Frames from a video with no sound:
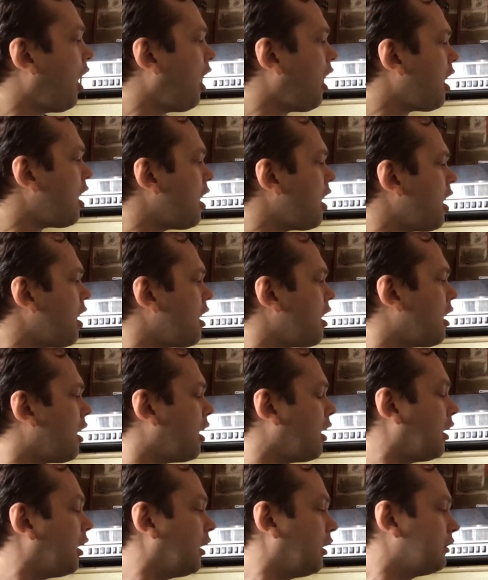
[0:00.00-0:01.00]

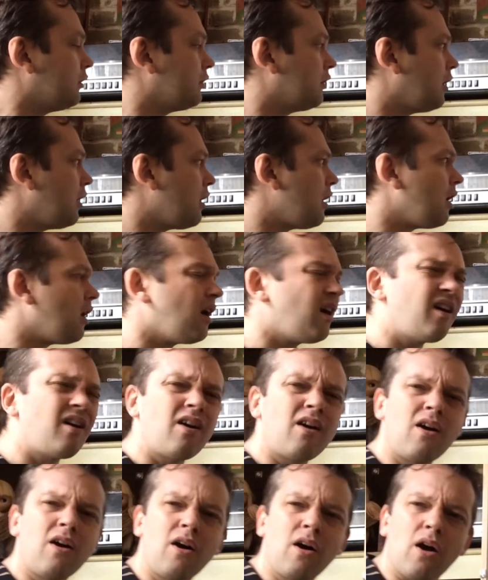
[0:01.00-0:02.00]
Ah.
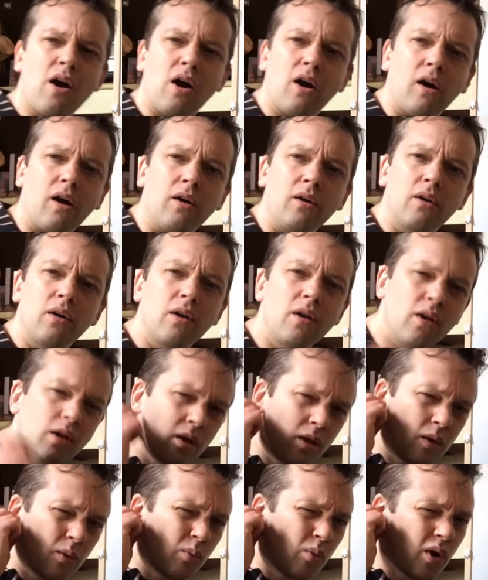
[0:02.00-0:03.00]
Ah.
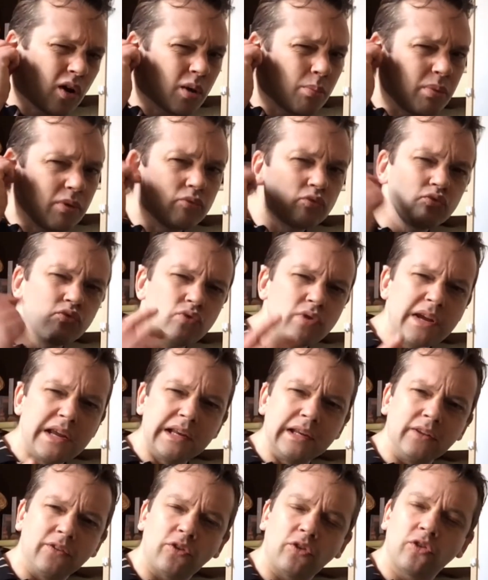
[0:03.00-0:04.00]
What could be
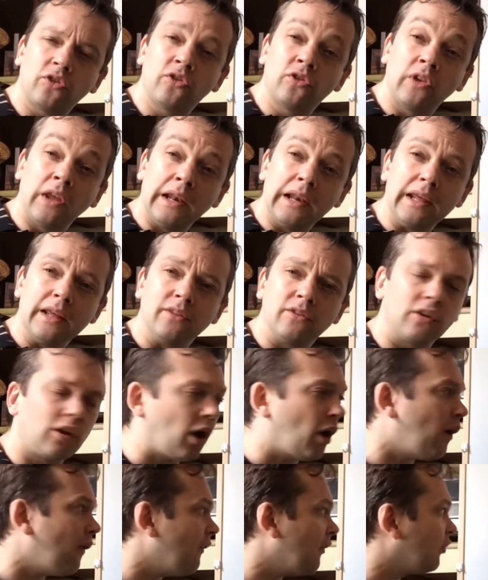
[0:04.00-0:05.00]
really silly to
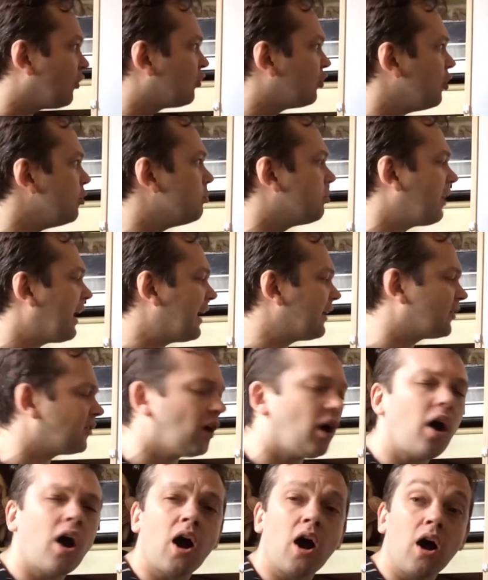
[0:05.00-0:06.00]
go in the soup that has
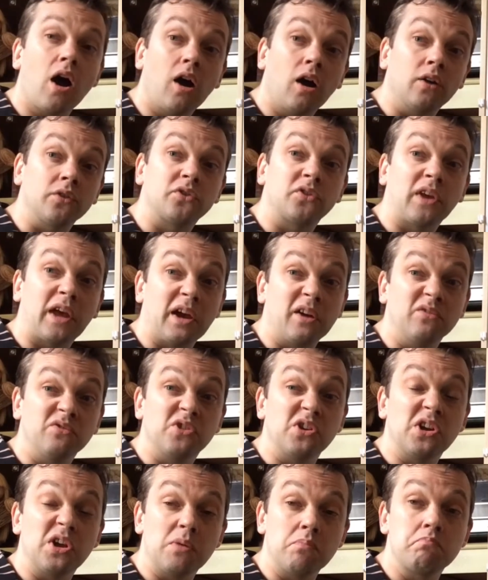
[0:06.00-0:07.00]
the ah sound
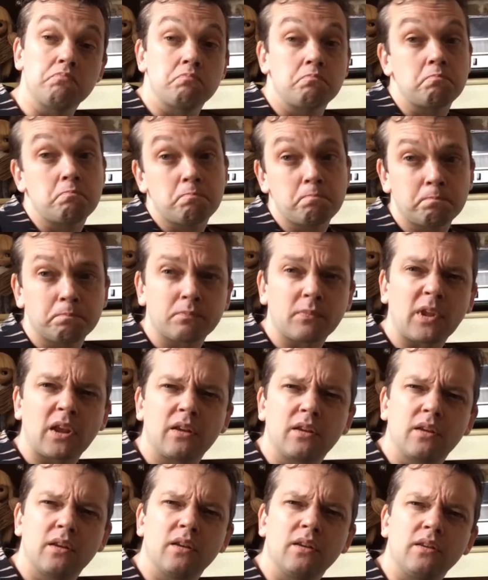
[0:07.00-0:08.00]
in it?
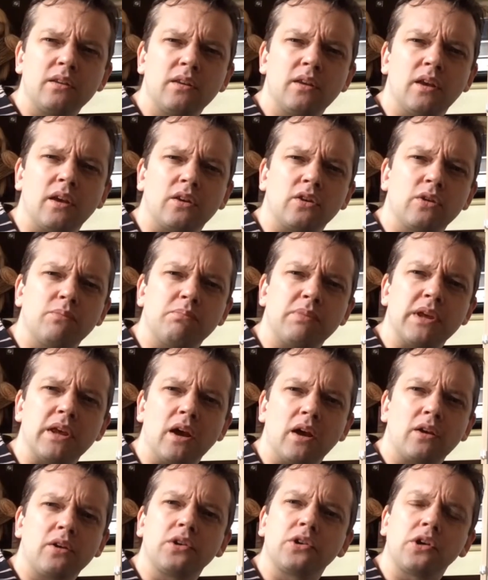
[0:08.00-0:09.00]
Yeah, it could be a
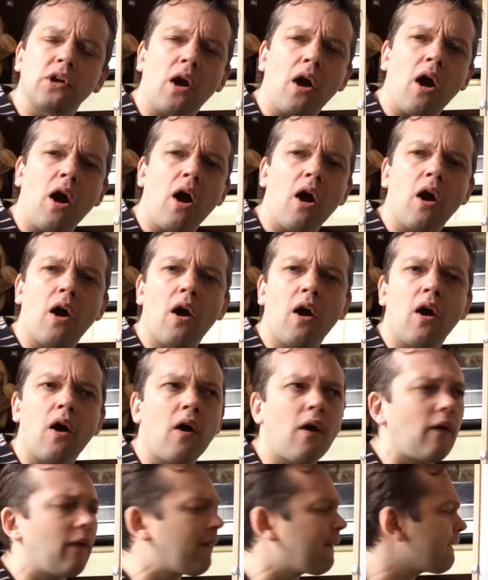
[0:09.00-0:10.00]

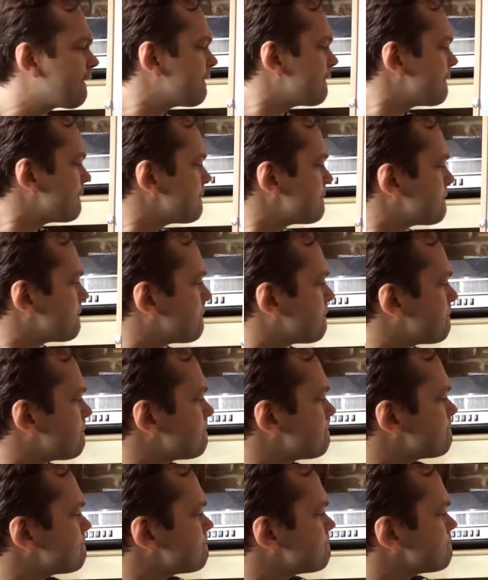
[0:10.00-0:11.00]
car.
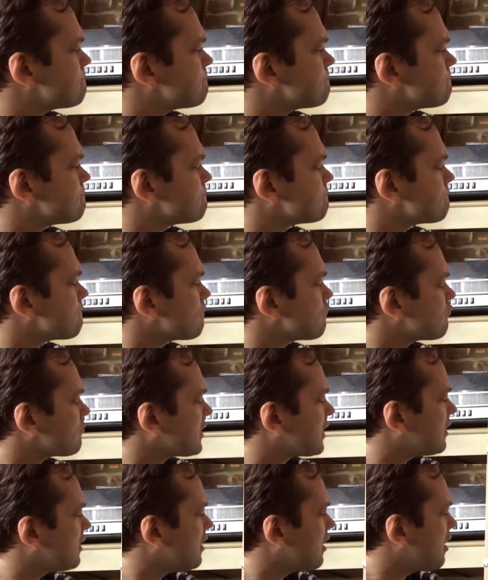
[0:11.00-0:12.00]
It
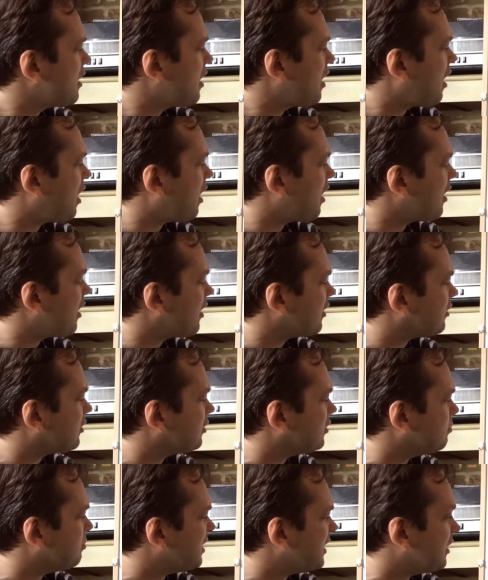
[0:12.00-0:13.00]

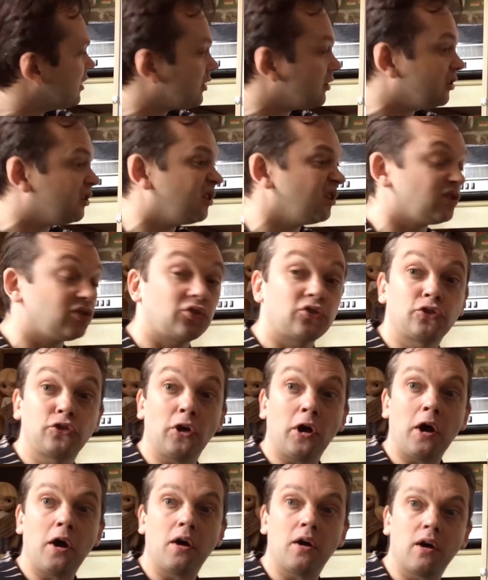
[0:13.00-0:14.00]
could be a
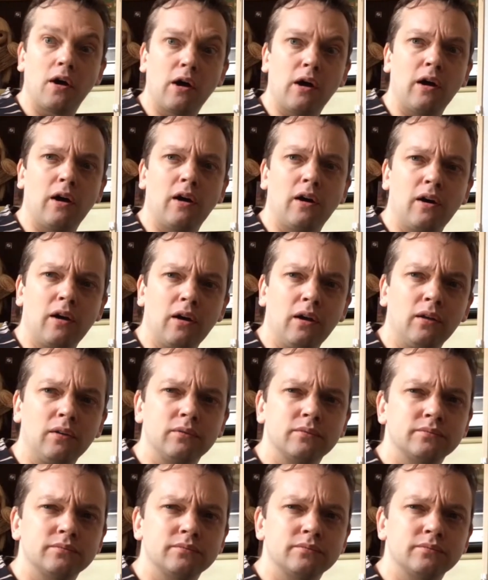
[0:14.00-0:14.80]
guitar.